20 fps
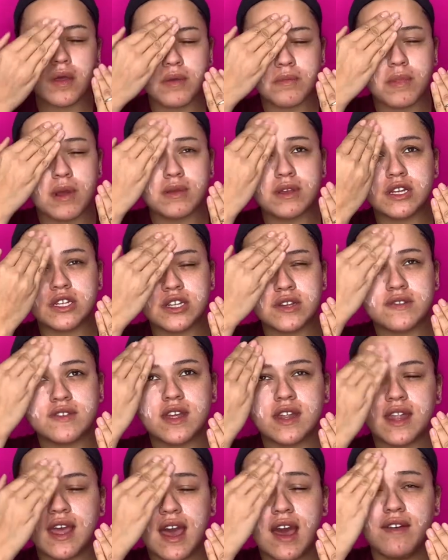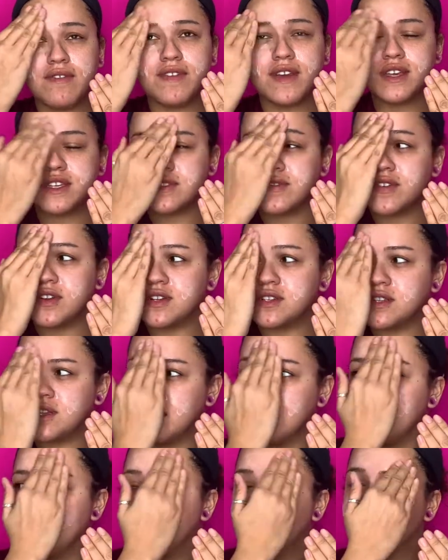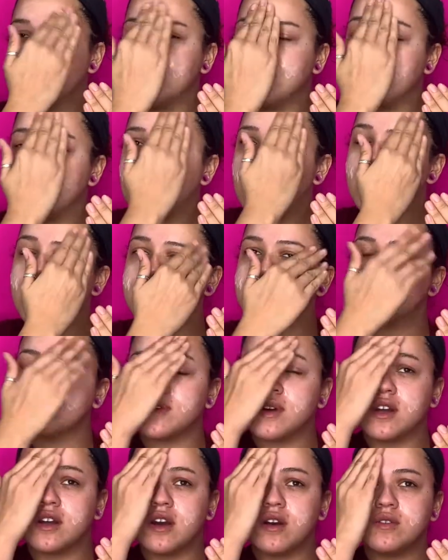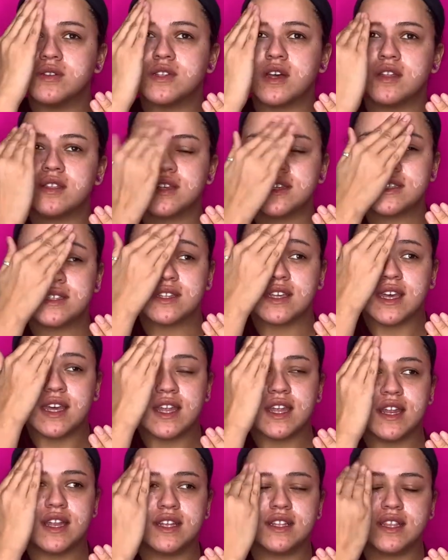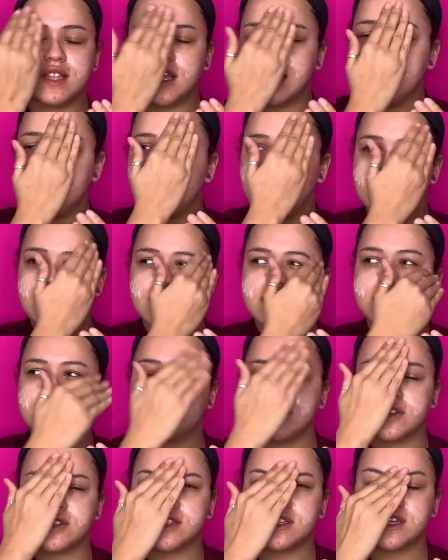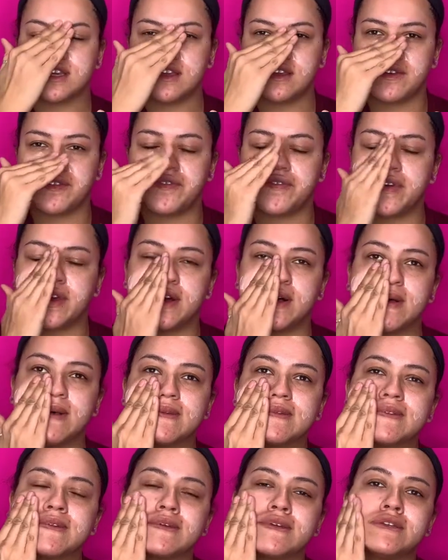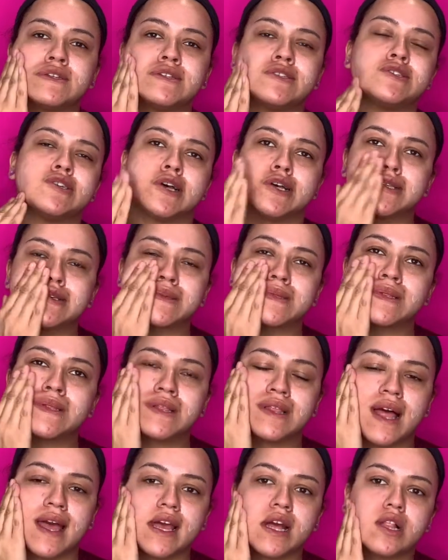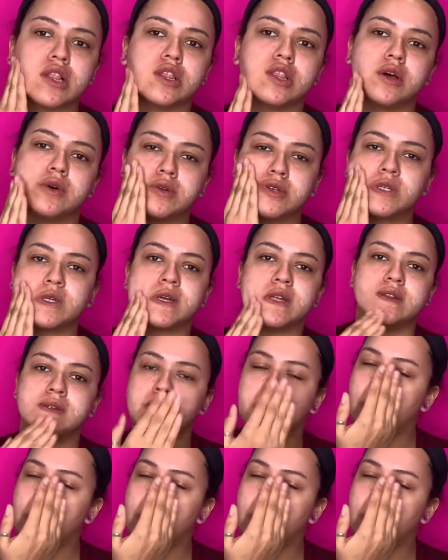Probably should have done half face first. Okay, so it goes on the skin and it seriously feels just like lotion.